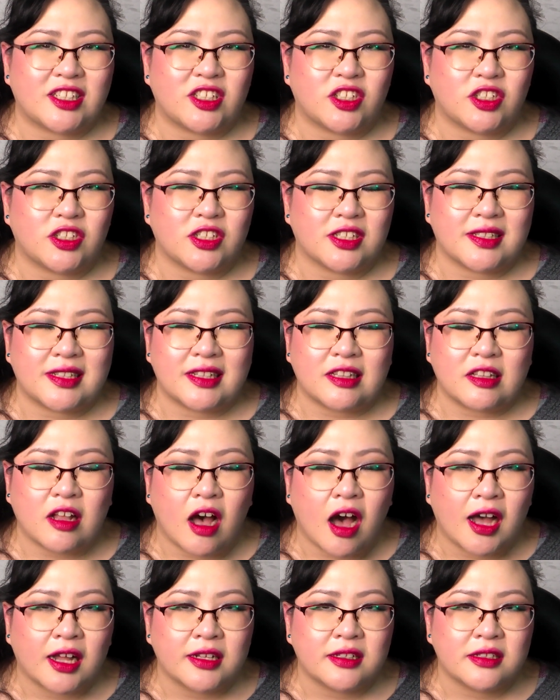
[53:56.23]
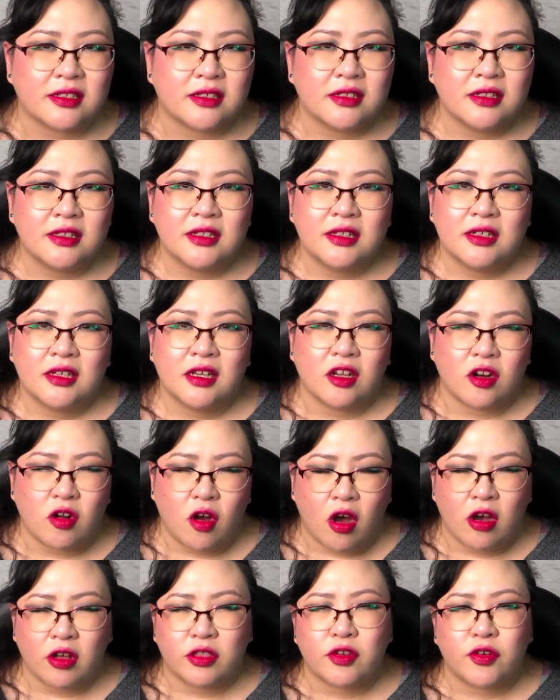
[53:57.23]
just not an
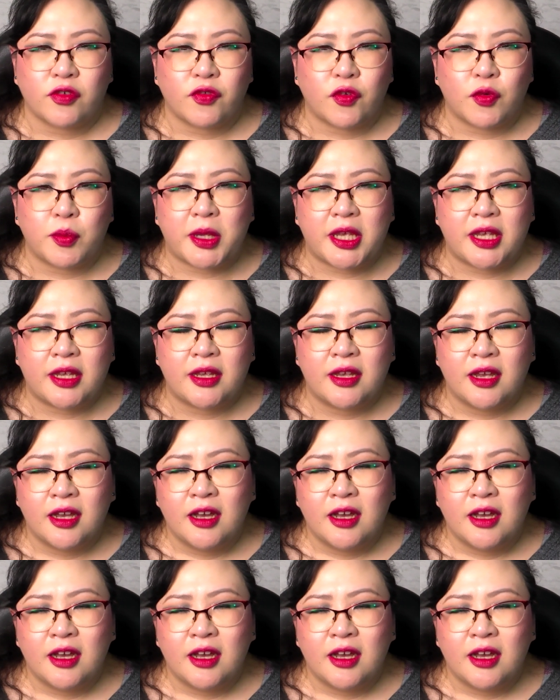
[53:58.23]
author for me.